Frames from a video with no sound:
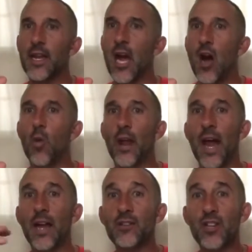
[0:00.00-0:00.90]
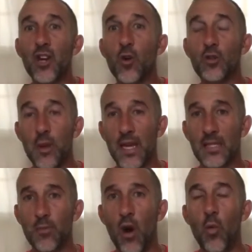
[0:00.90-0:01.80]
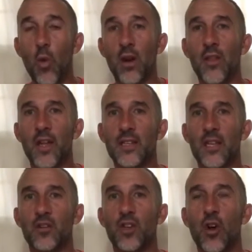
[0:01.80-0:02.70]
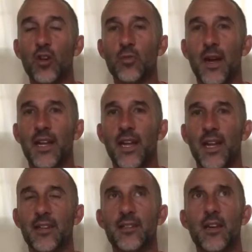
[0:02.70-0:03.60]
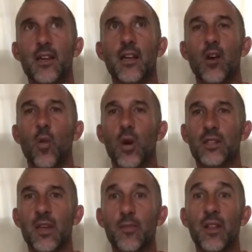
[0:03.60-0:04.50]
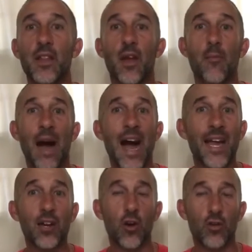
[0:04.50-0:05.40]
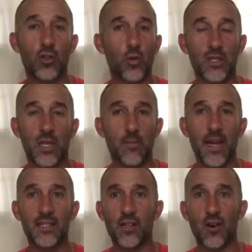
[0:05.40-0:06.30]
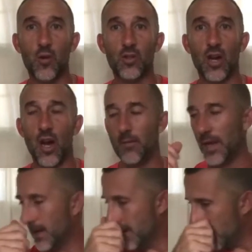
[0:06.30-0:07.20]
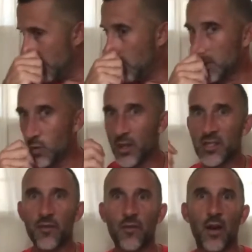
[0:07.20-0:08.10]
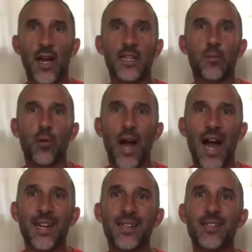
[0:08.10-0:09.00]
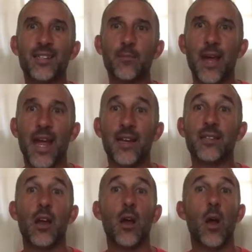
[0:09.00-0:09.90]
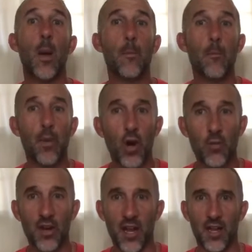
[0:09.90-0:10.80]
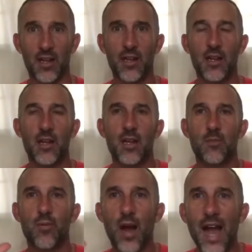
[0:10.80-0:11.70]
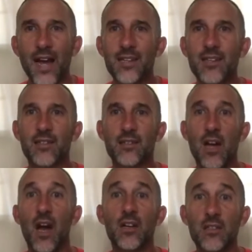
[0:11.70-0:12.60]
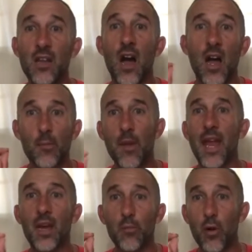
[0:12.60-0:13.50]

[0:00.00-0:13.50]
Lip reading: Now, when I used to coach baseball, one of the things I used to coach my kids was something that my coach, who was an amazing coach, taught me, which was the phrase, practice makes permanent. Practice does not make